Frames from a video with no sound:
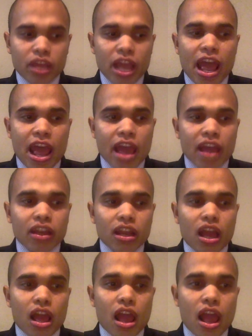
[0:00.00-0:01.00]
And
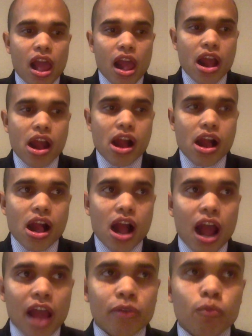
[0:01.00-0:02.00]

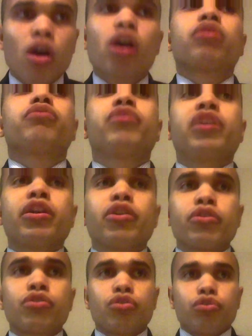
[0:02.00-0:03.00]
I want
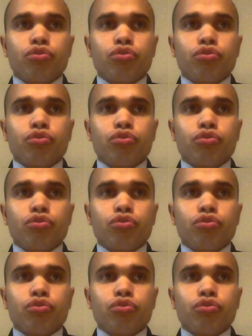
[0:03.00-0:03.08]
readers